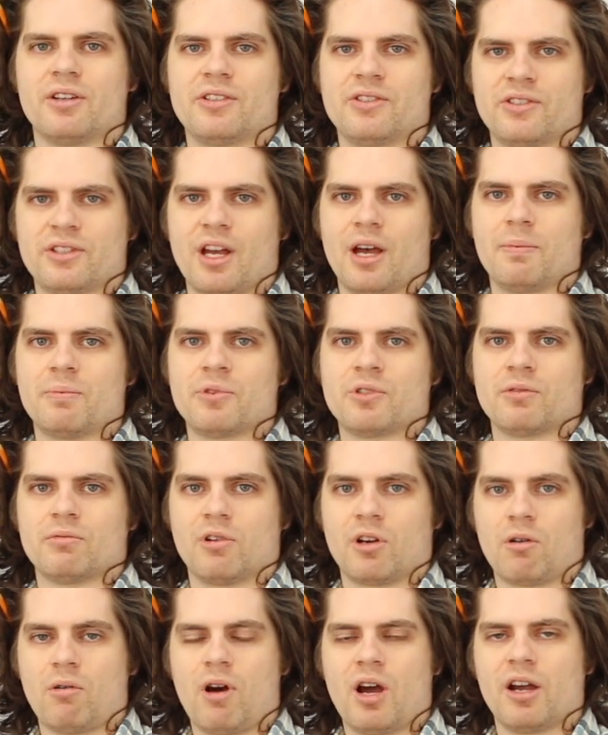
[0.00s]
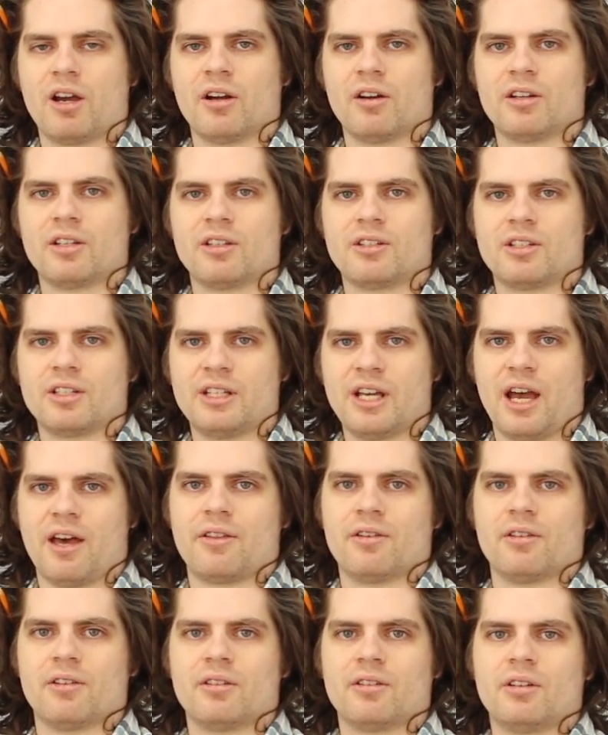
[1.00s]
steps required to
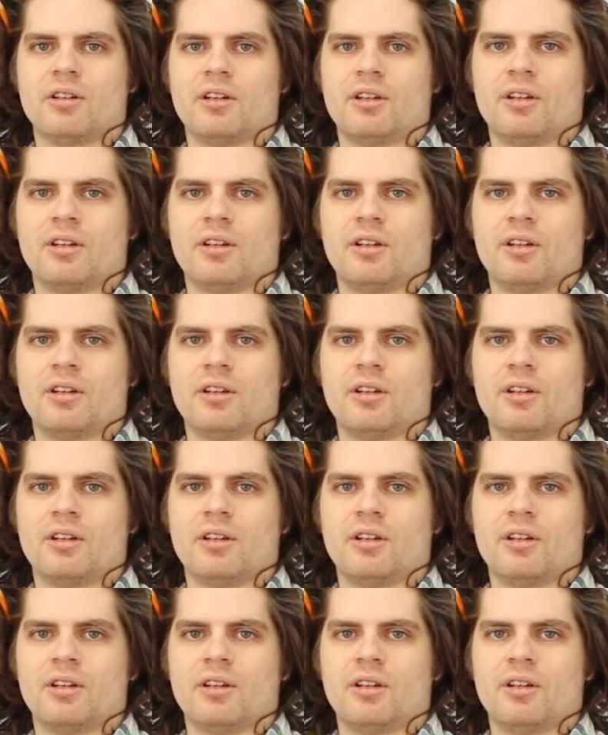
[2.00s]
gather